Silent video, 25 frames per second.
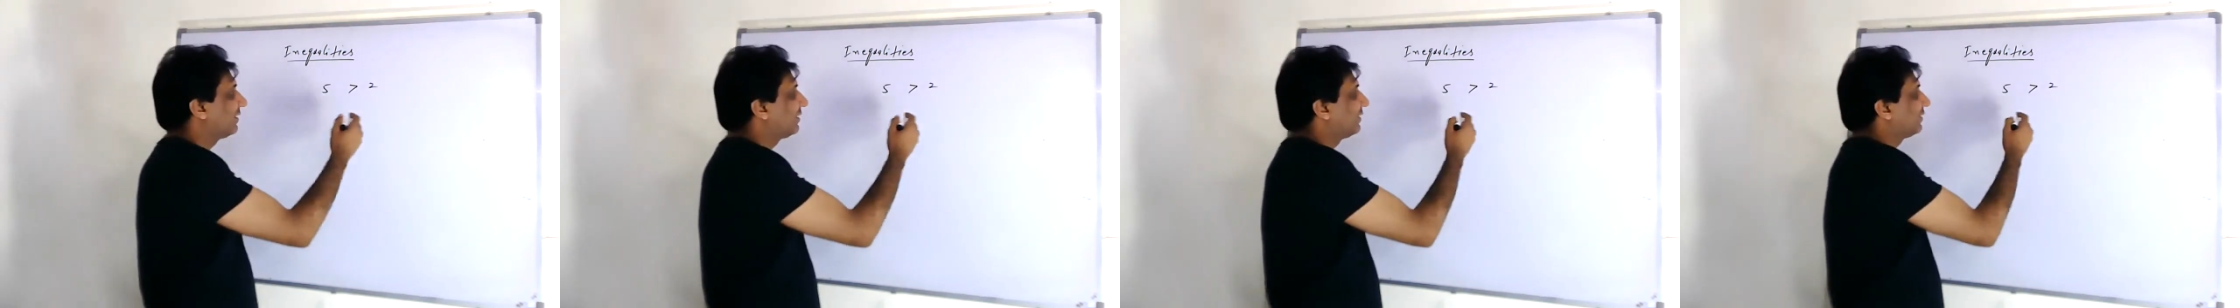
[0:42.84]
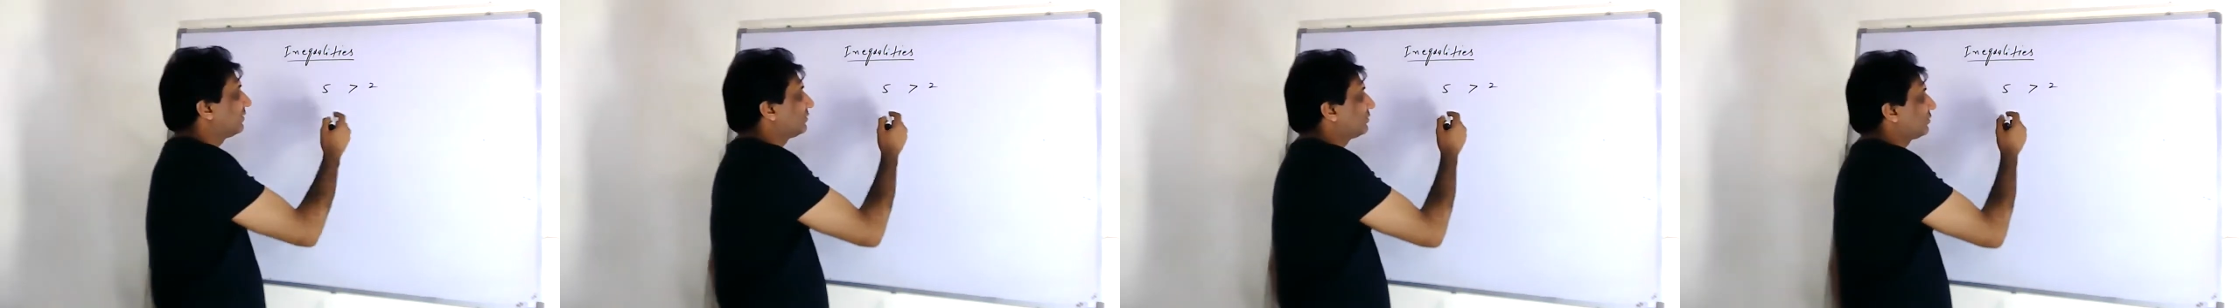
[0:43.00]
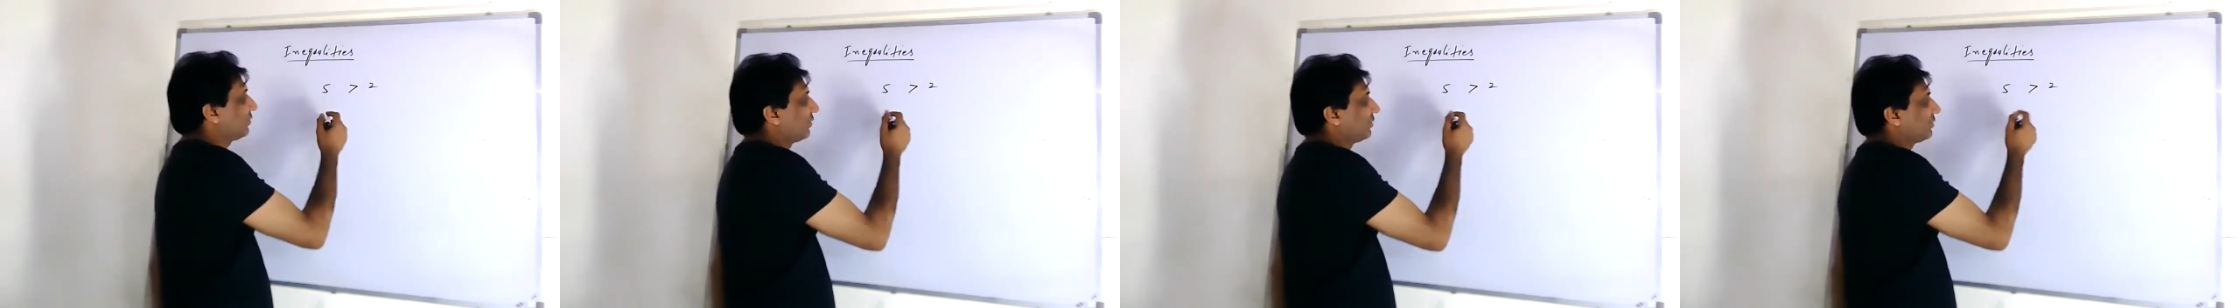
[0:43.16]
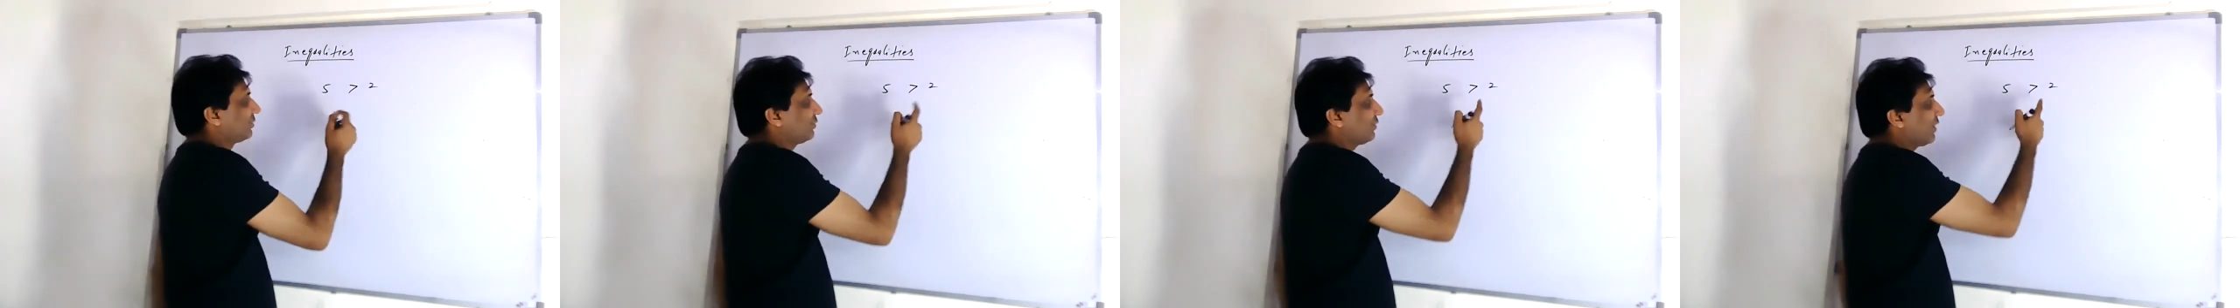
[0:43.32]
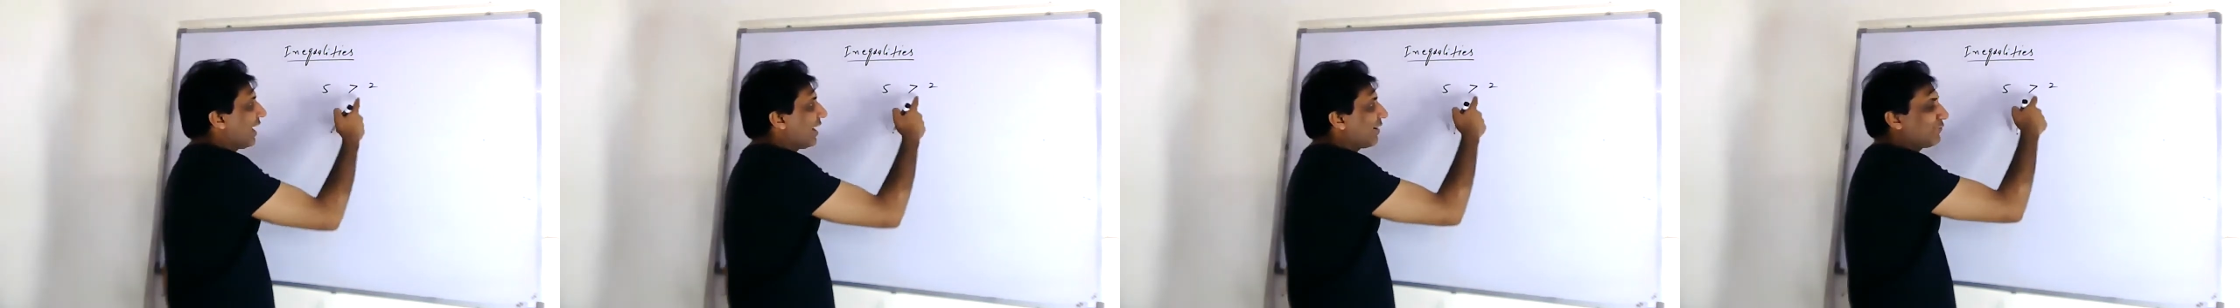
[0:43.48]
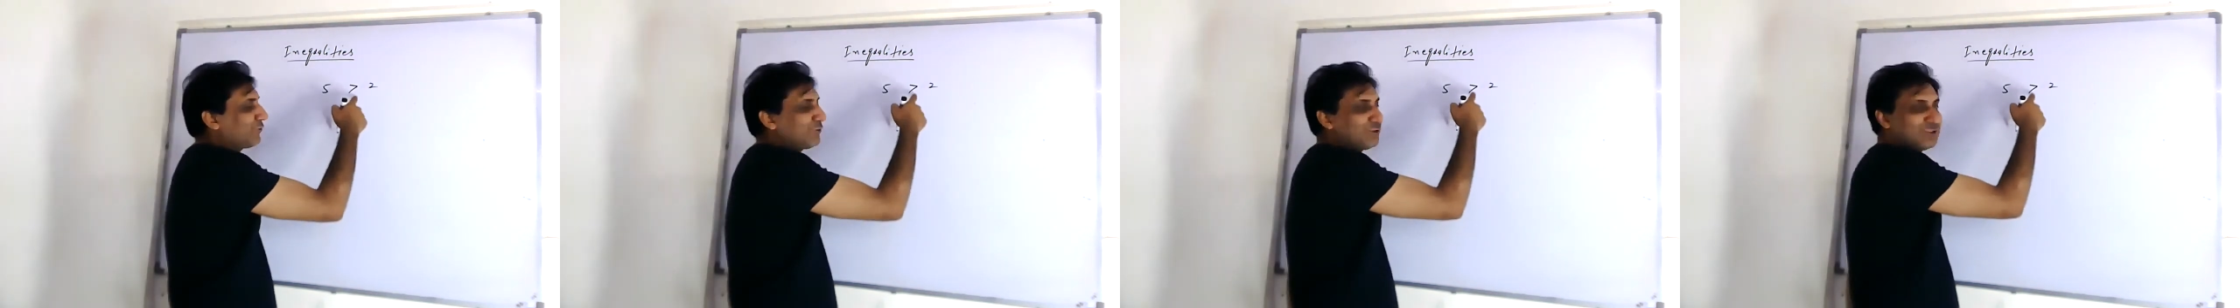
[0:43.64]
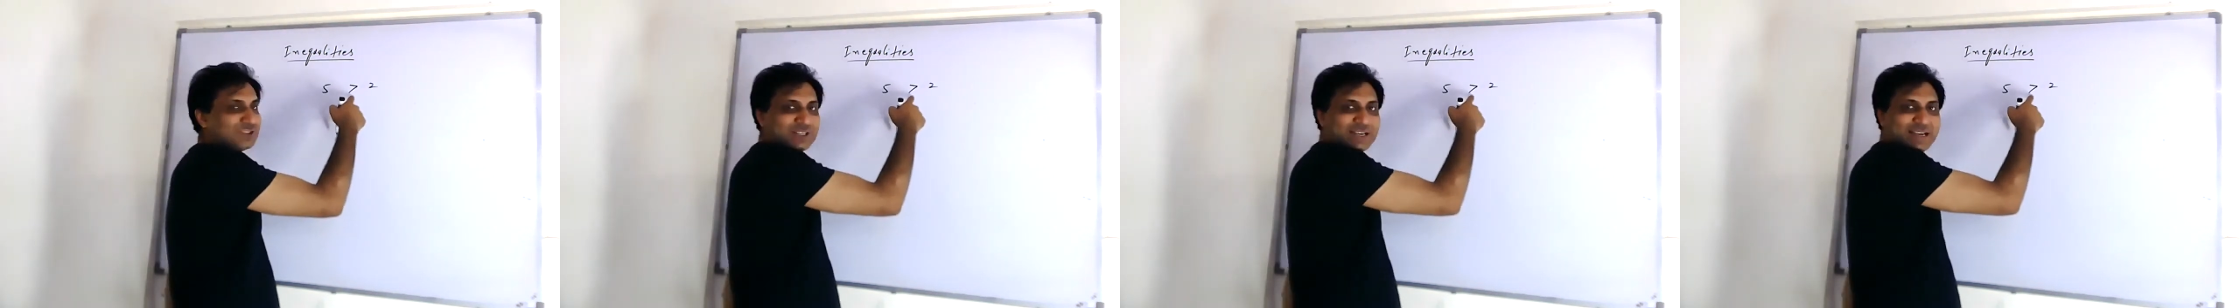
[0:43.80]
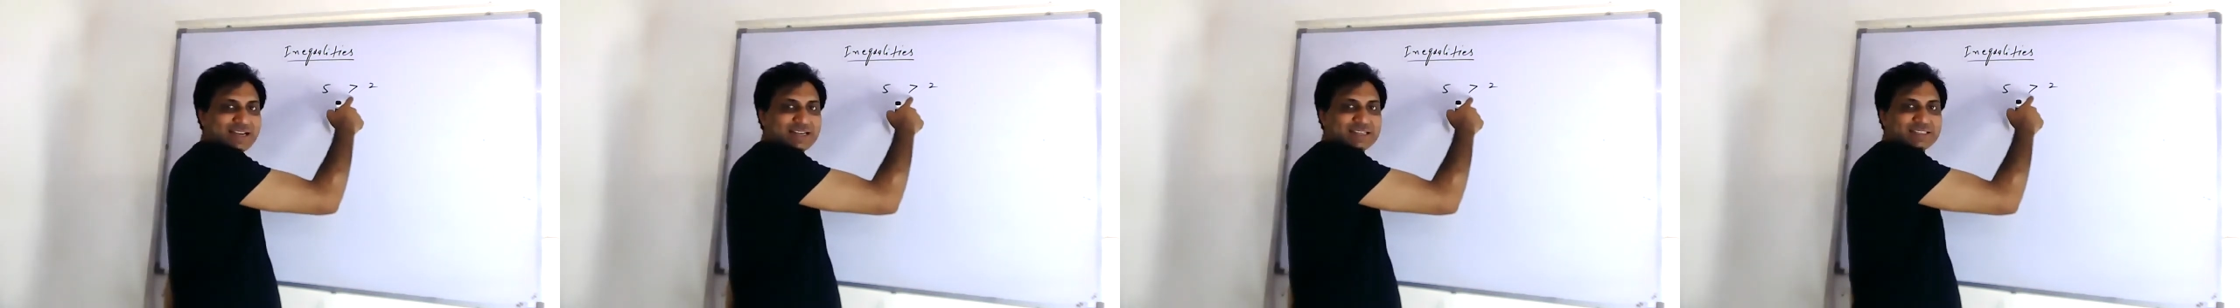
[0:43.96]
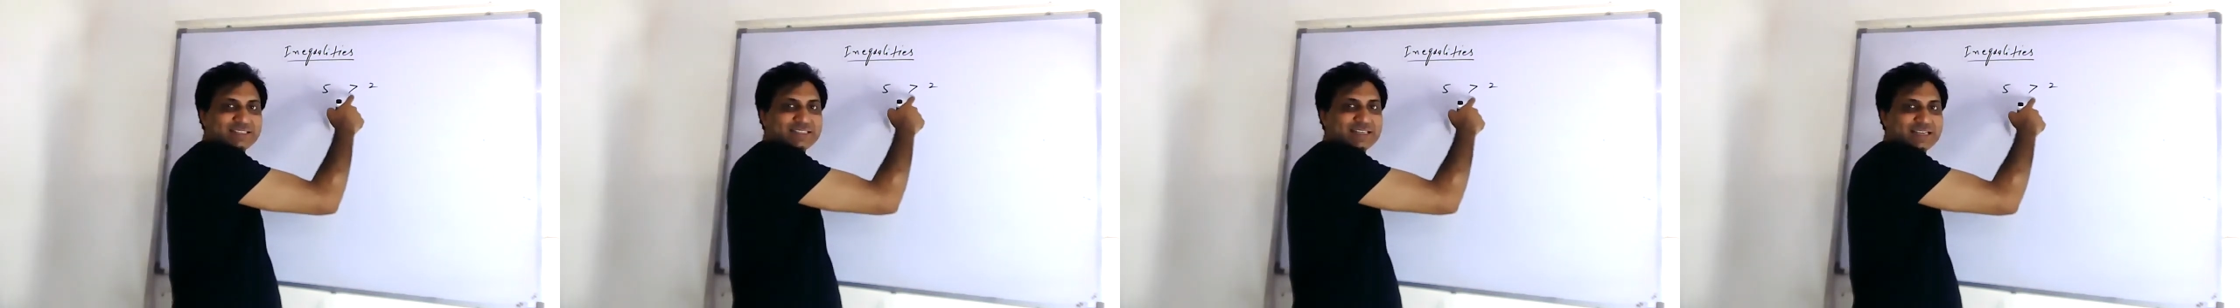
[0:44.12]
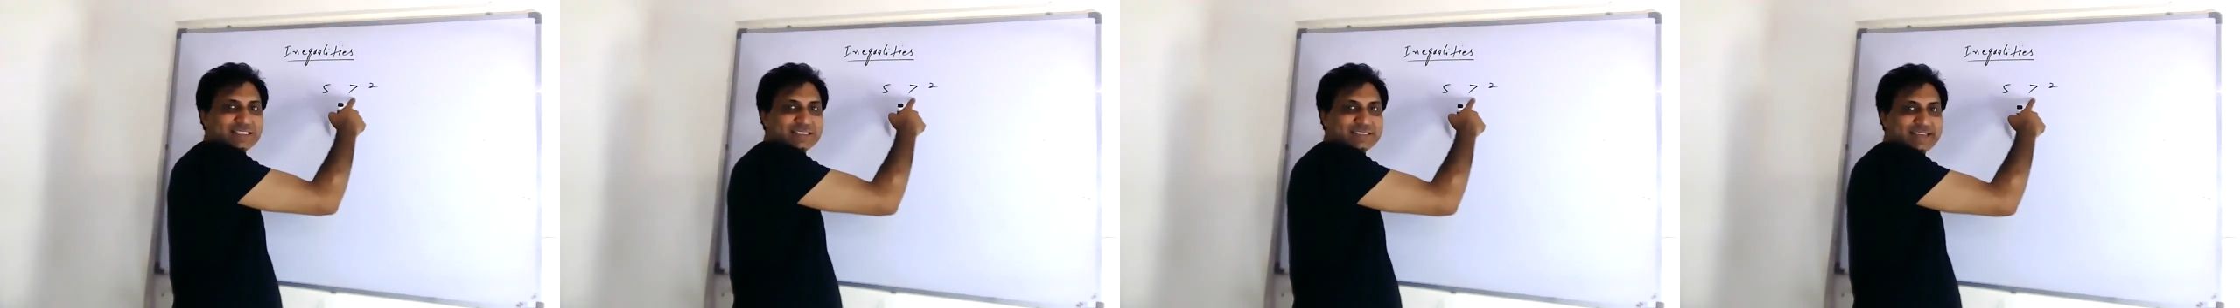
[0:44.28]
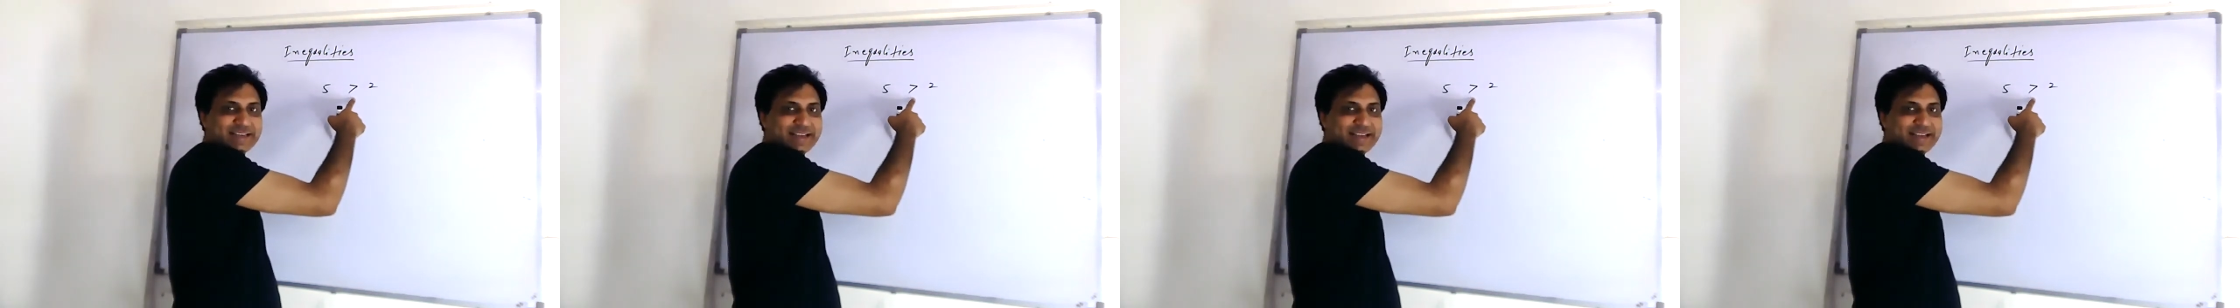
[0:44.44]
So you have to change this